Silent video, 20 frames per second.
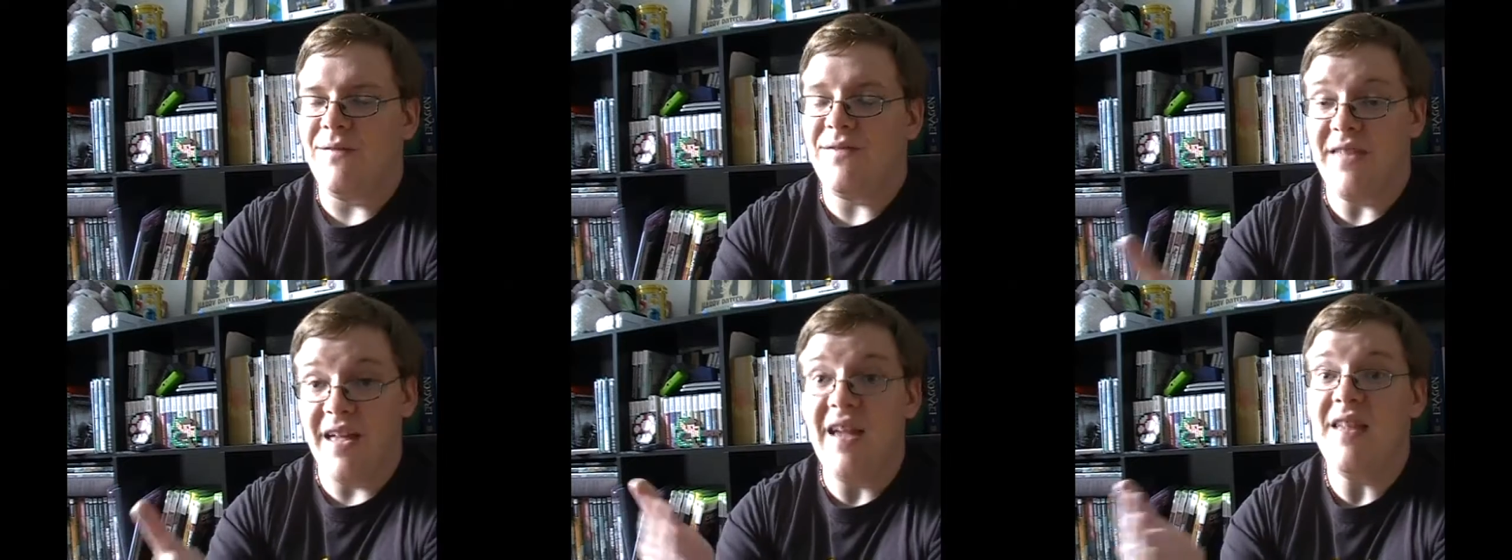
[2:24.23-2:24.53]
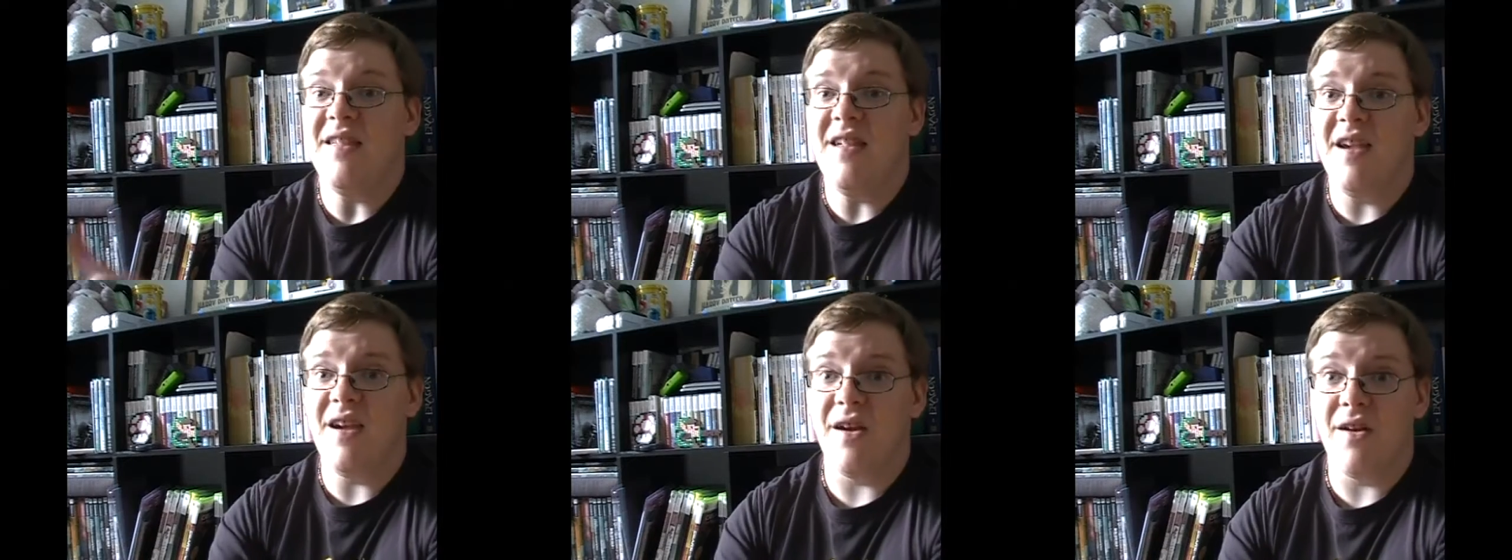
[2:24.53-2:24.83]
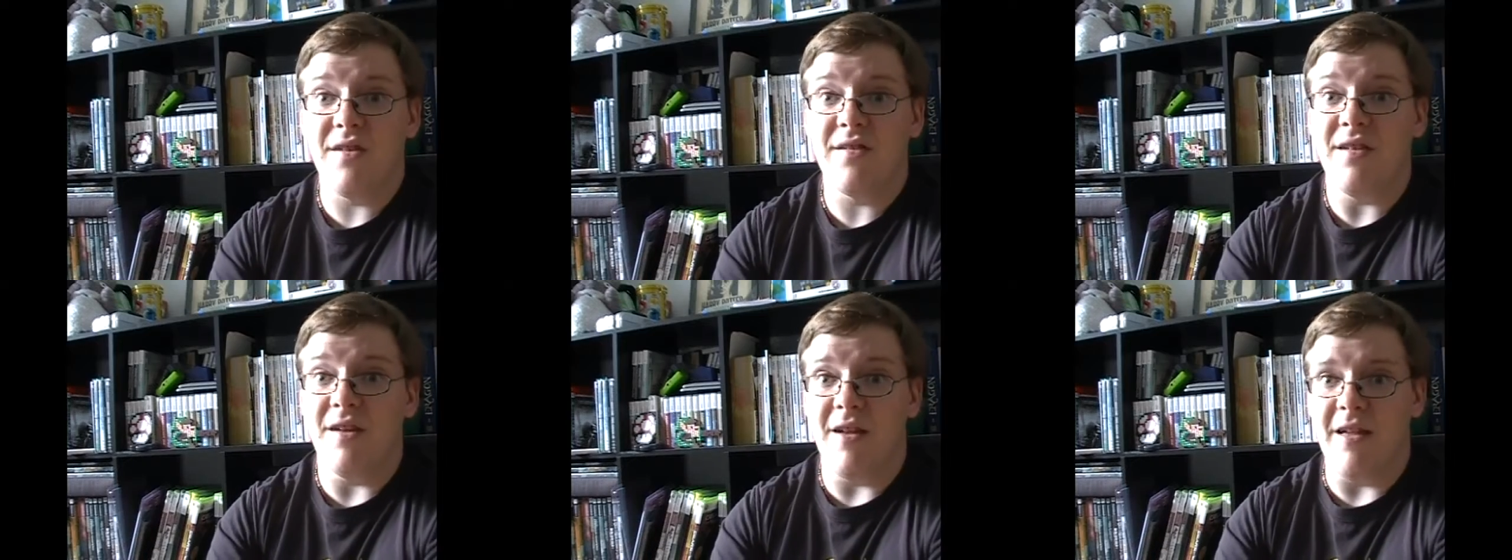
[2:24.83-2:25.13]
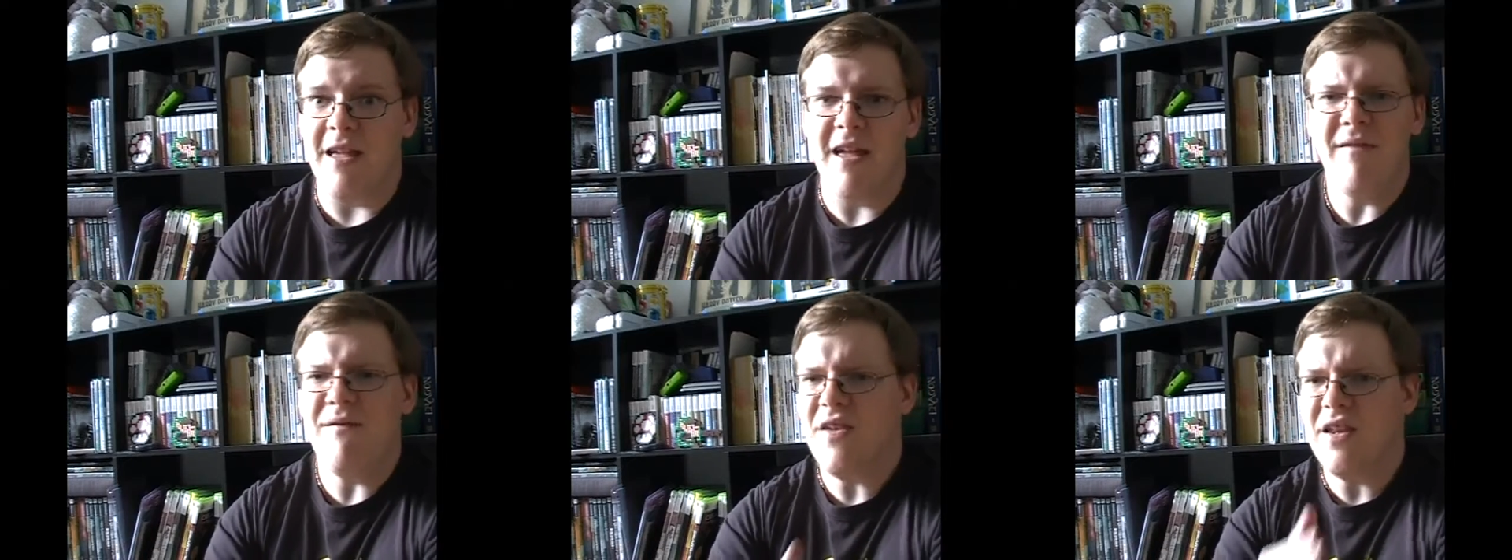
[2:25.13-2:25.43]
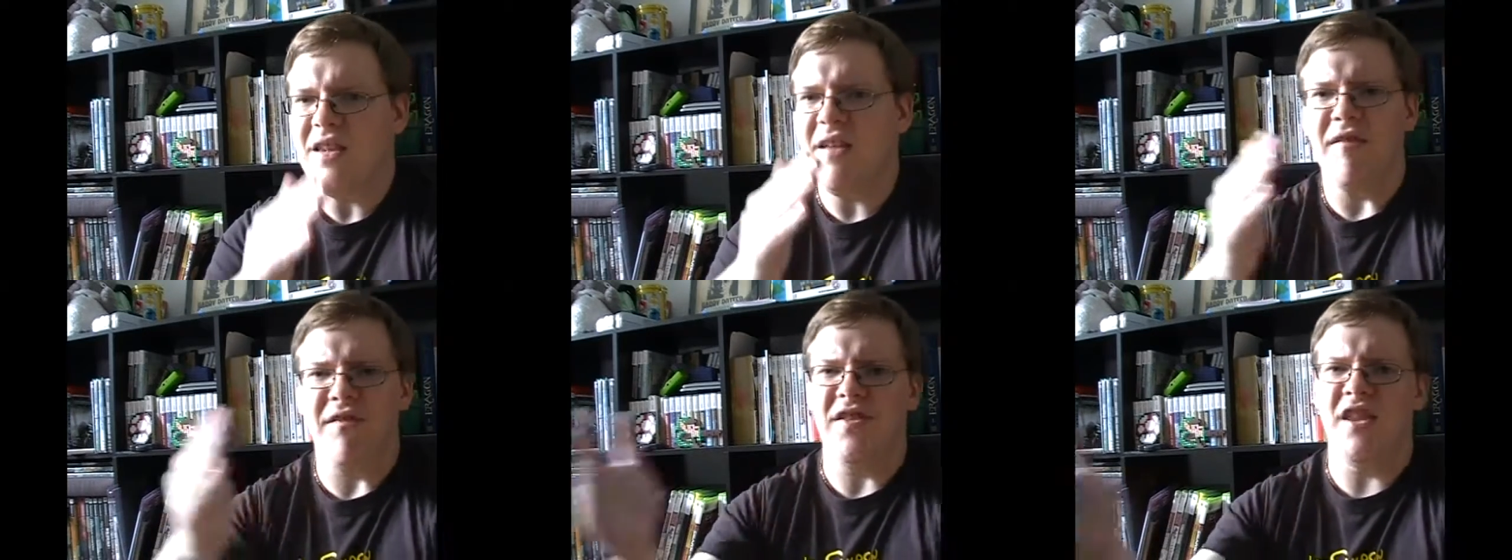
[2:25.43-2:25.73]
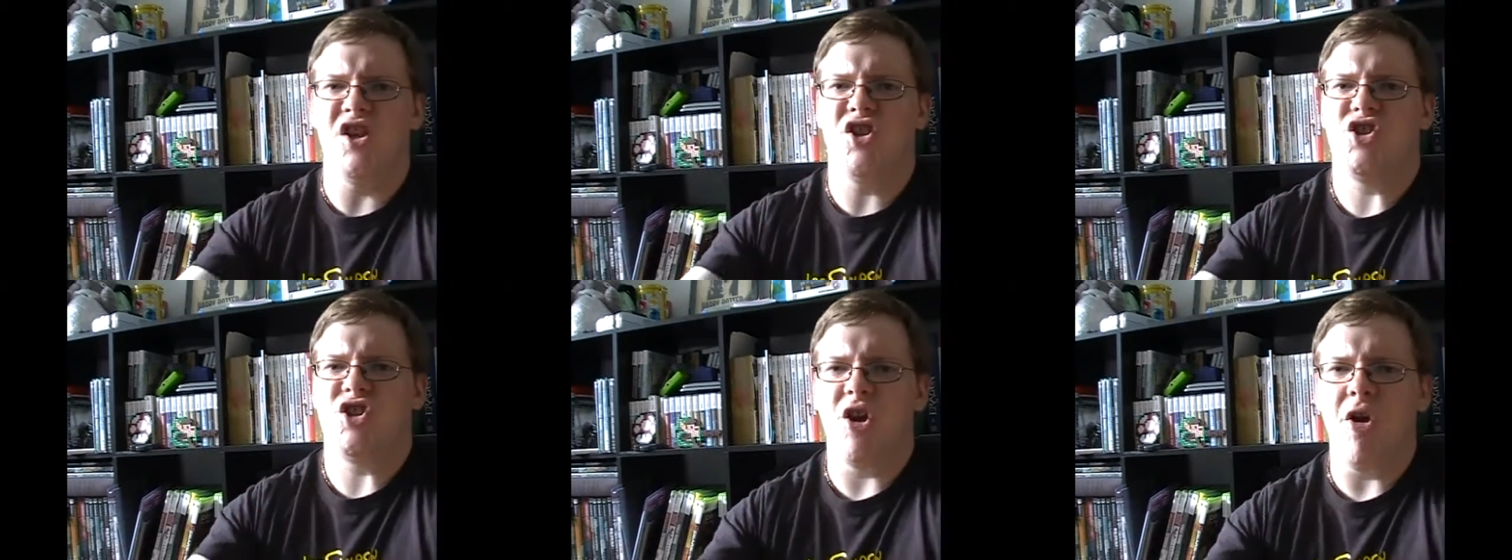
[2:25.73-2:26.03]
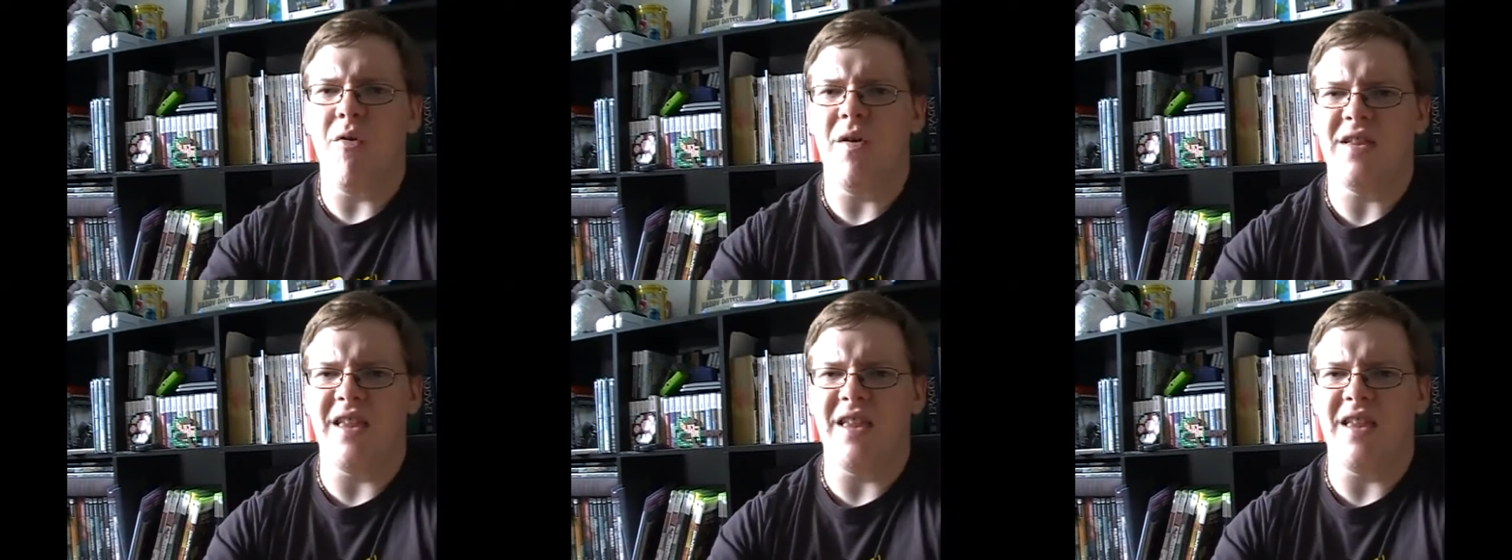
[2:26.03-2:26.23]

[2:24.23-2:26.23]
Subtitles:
10 years, even if they show